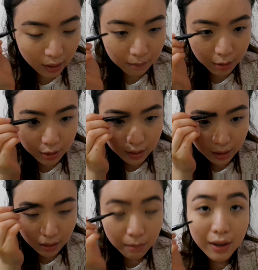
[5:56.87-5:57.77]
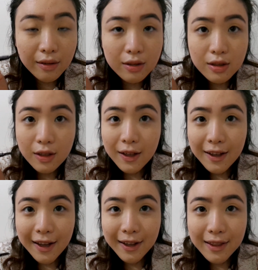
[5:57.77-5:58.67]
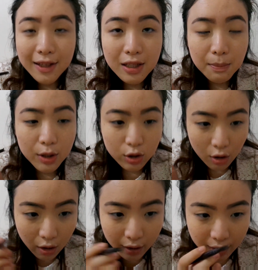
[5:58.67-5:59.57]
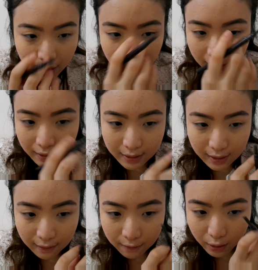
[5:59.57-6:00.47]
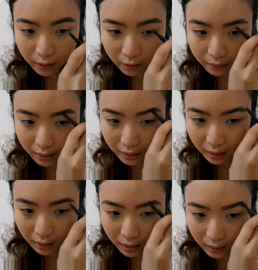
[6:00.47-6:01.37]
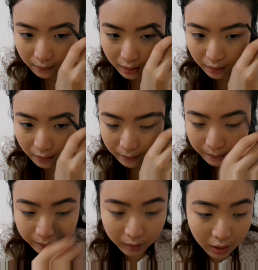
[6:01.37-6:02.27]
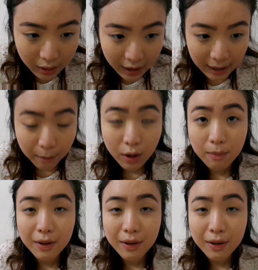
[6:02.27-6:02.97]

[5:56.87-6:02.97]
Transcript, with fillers: person, but I think it's a bit dark and really, really uneven on camera,